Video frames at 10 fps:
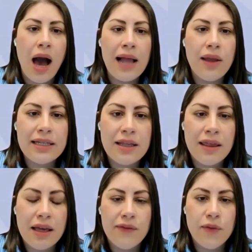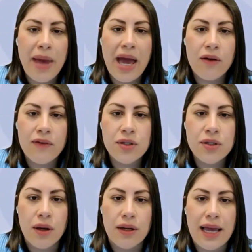I like to think of a power of
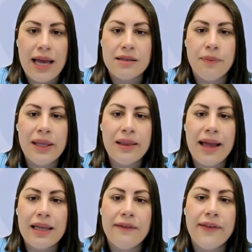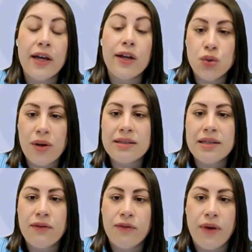attorney as a bit like giving a
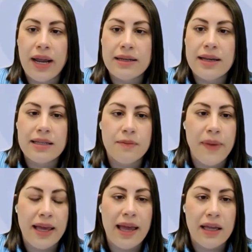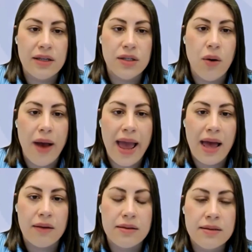trusted friend a spare key to your
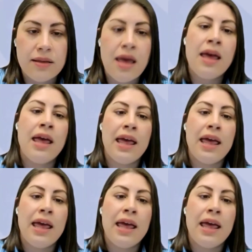house.